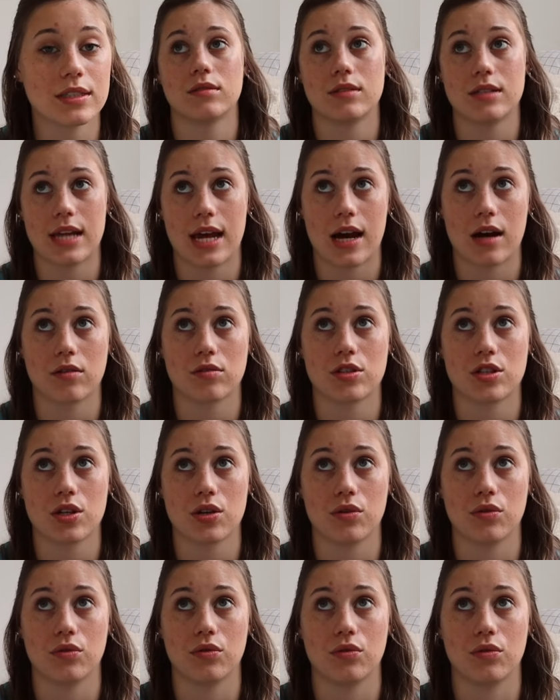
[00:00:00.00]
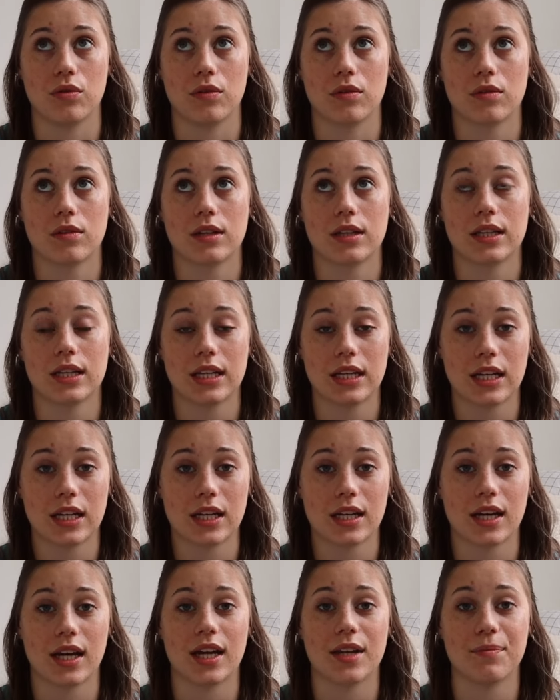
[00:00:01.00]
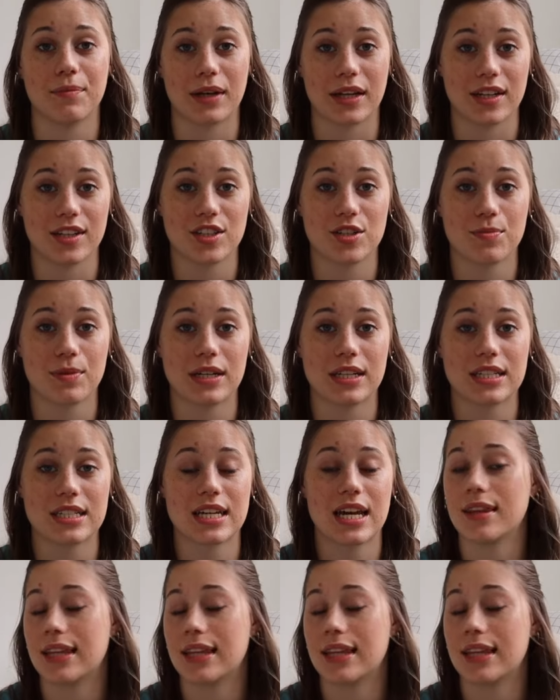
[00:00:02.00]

Now to cleaning and management.